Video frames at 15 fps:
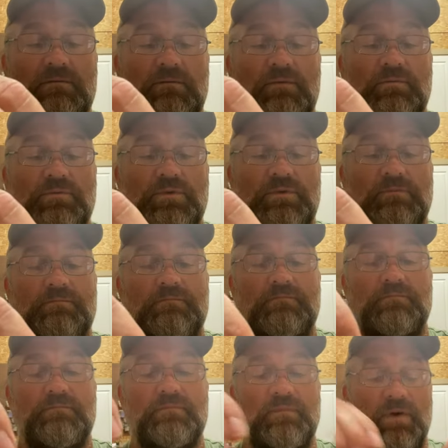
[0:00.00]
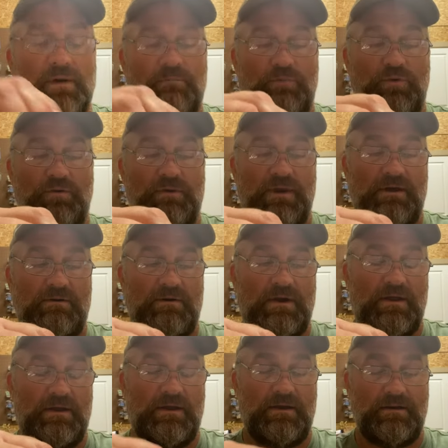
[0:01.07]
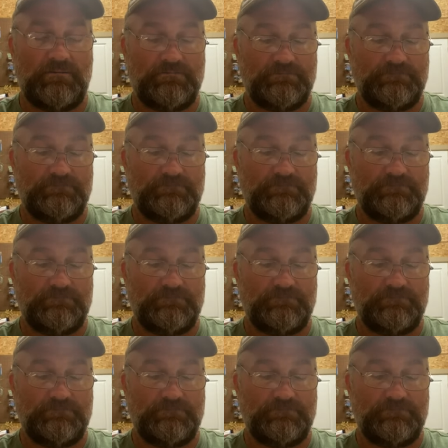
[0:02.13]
Oops. I pulled that right out.